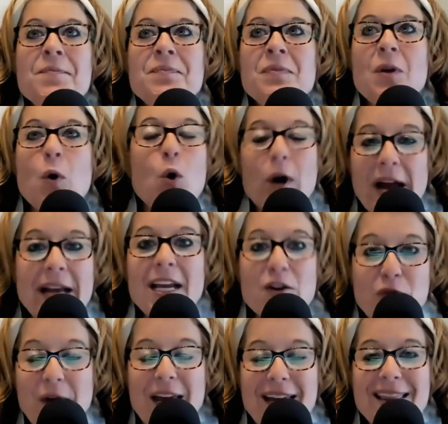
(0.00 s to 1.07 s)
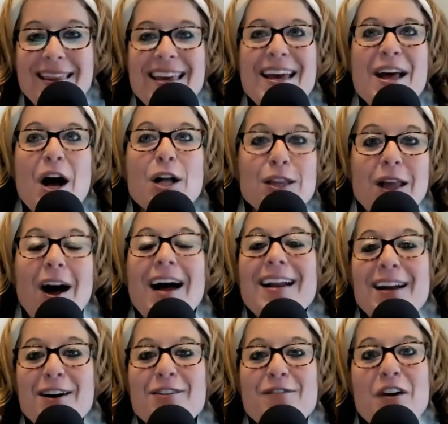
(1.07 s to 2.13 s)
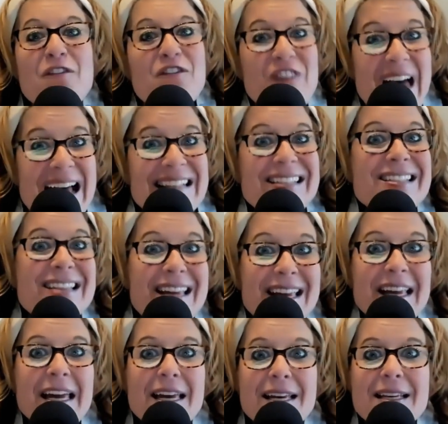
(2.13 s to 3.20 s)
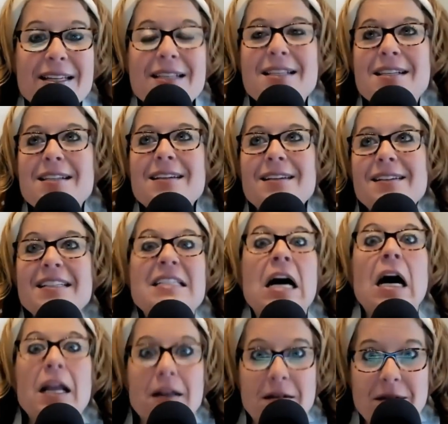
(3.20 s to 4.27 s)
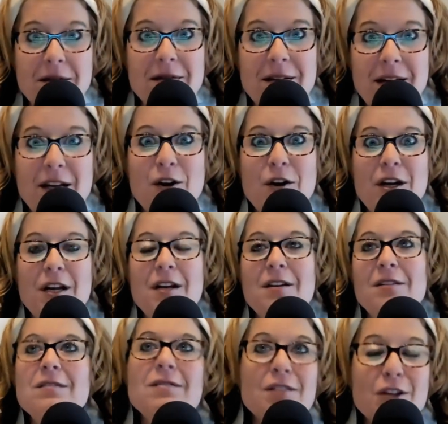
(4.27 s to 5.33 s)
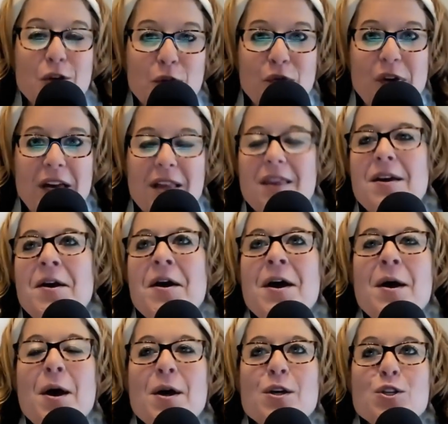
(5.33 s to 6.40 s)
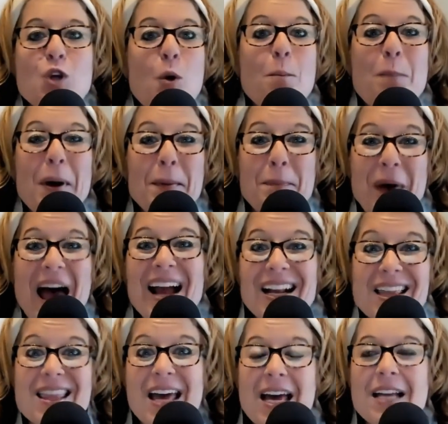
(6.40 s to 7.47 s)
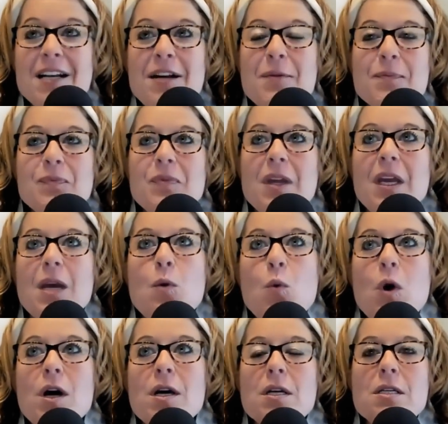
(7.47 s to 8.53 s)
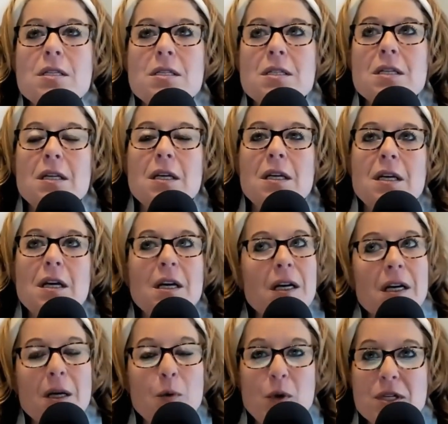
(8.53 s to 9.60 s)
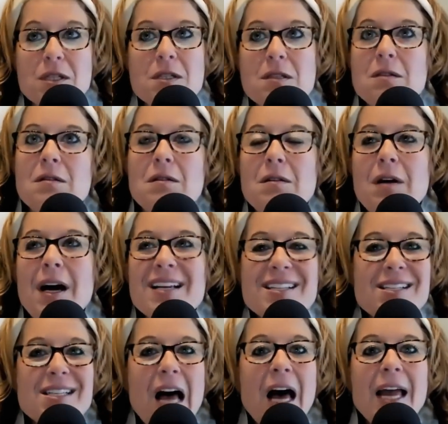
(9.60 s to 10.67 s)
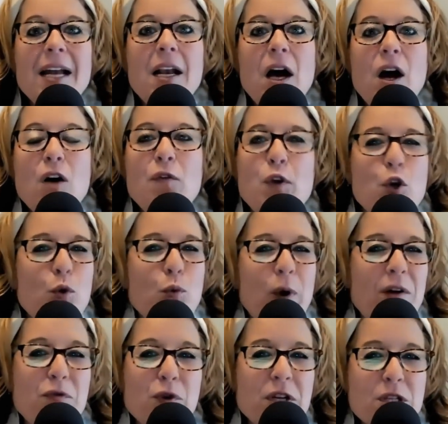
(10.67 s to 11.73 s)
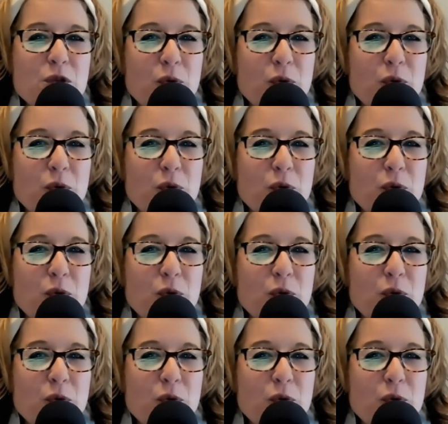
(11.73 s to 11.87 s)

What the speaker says: or any faith, a lot of fasting is done in your faith. So, but back then it was a sign of your reverence for